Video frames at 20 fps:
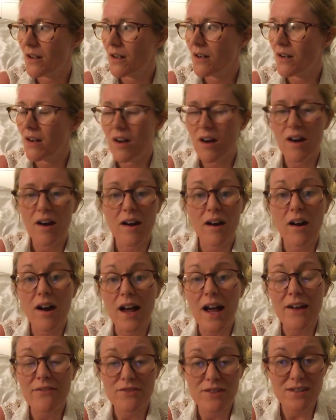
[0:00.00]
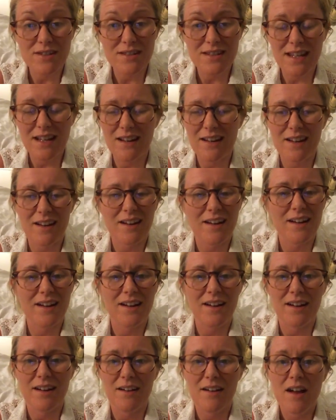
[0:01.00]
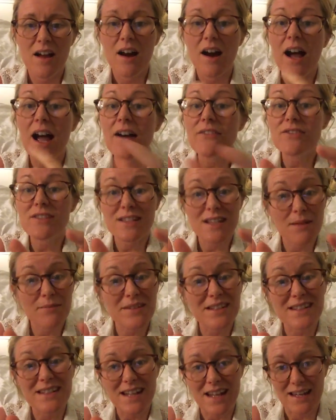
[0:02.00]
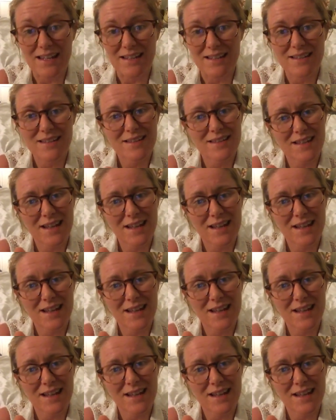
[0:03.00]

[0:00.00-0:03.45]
I haven't, so like I haven't slept in days.